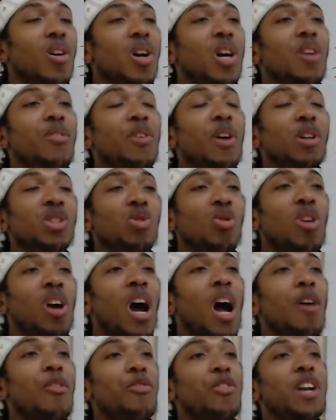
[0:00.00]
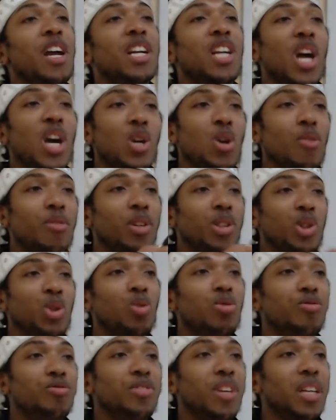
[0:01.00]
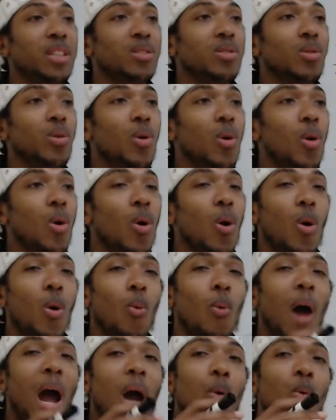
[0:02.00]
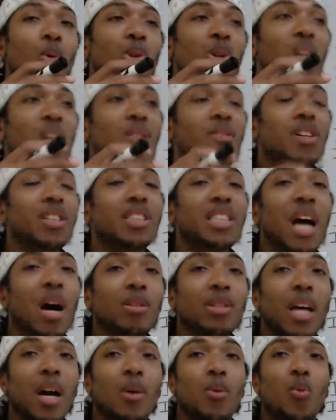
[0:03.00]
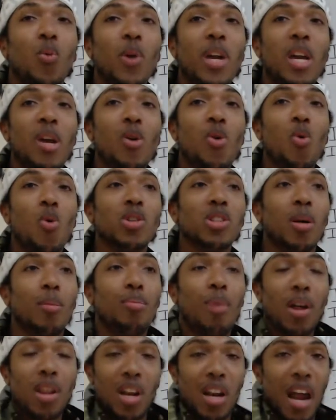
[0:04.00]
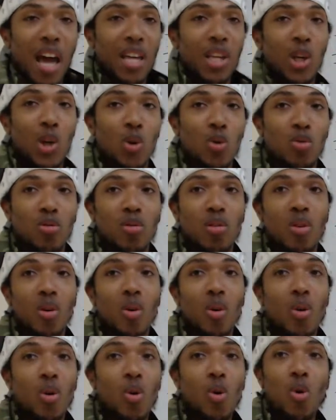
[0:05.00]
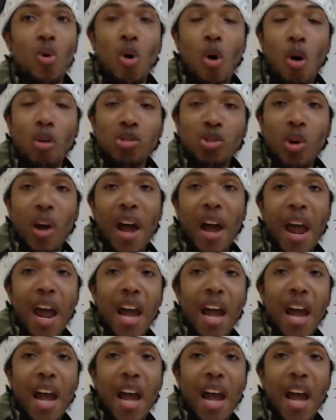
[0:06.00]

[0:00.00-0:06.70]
if you're so confident that you have the truth, then why would you even doubt that we, who was a brother like you, who also